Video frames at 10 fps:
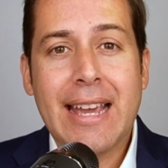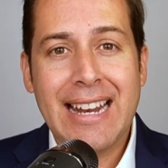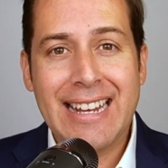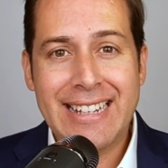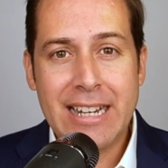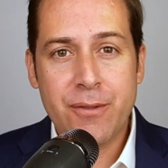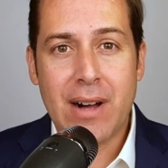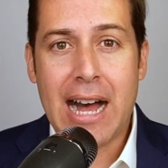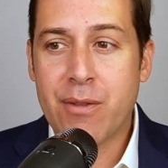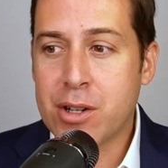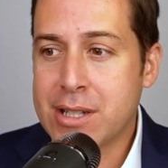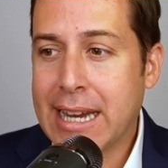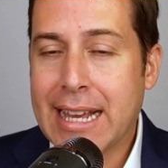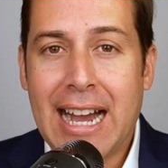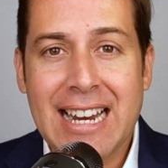can identify if there's
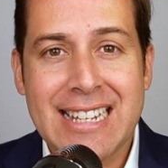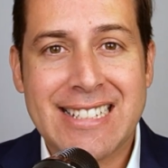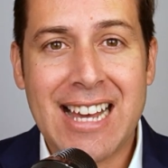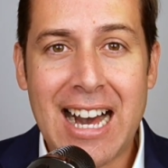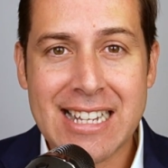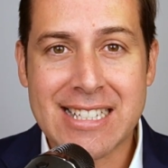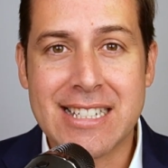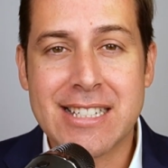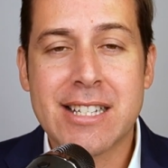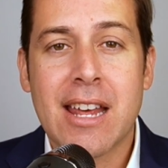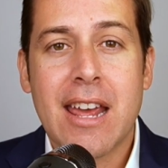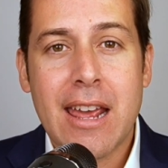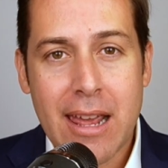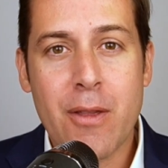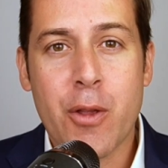any kind of toxins
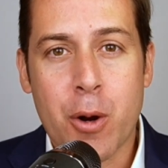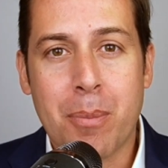in their